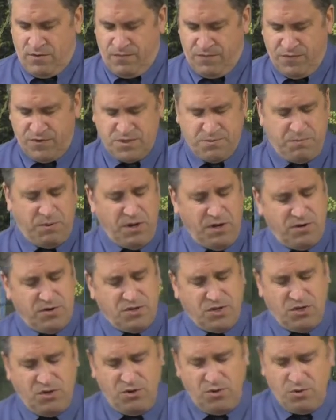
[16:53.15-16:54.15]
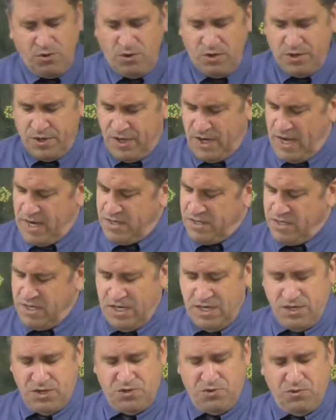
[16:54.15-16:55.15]
1 Peter 2
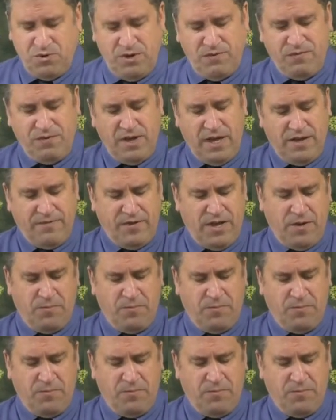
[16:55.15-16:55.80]
19 to 25.